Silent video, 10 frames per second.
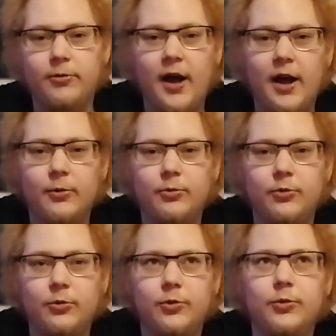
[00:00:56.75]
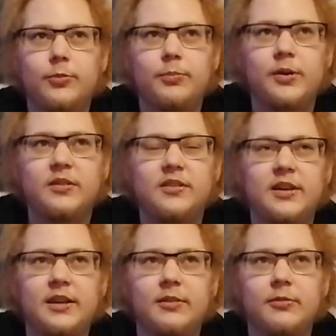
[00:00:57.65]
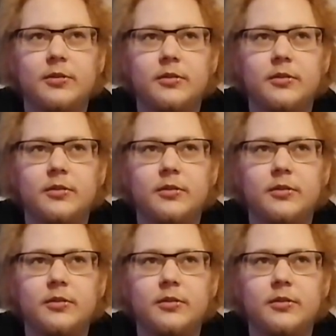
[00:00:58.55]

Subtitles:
how do you perceive